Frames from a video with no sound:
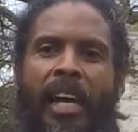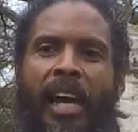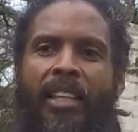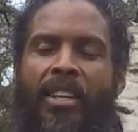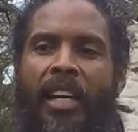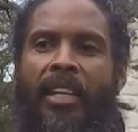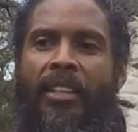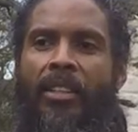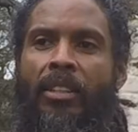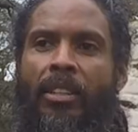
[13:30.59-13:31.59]

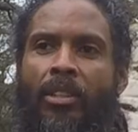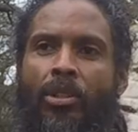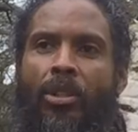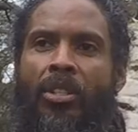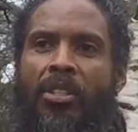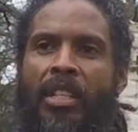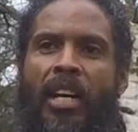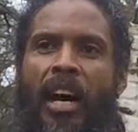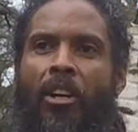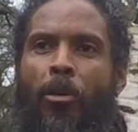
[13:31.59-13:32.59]
and you can see
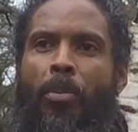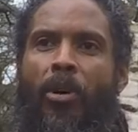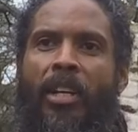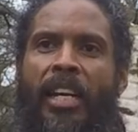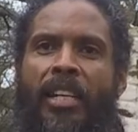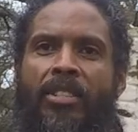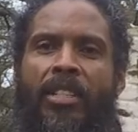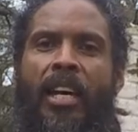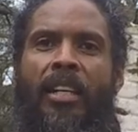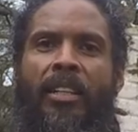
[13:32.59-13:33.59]
how the Polar
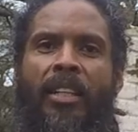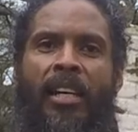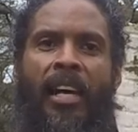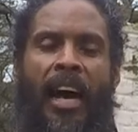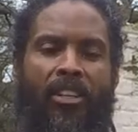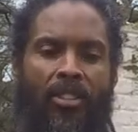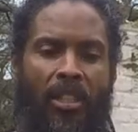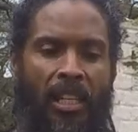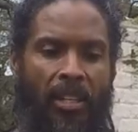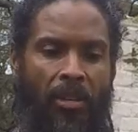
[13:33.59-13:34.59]
H10
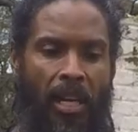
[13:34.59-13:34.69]
actually,